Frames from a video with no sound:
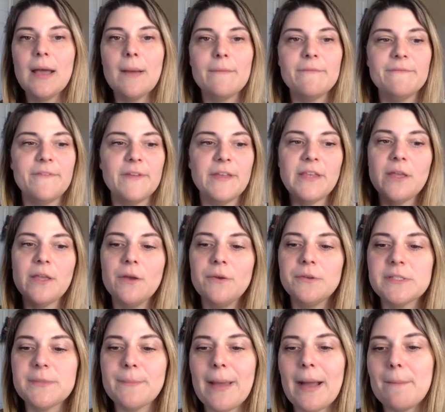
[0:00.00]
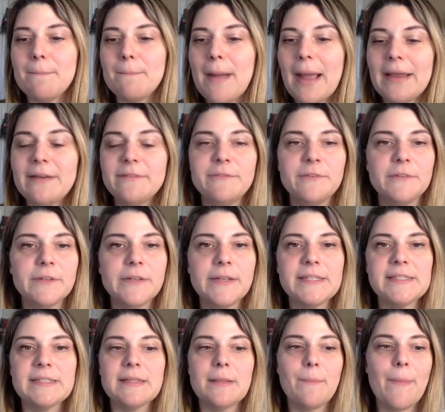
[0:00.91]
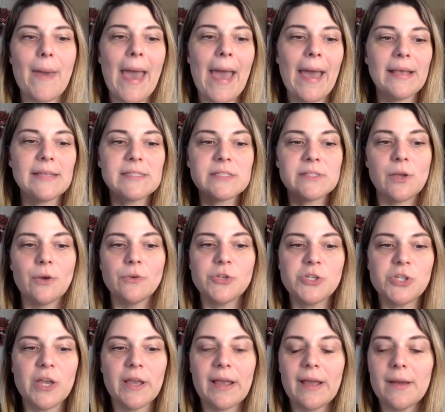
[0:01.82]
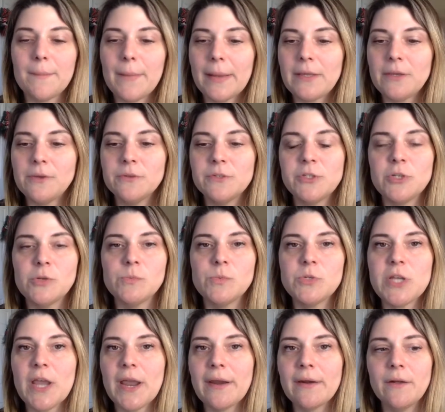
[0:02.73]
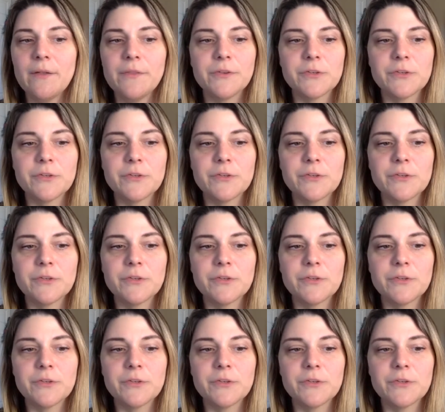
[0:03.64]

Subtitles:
videos about mindfulness in the past. Go check out my YouTube channel.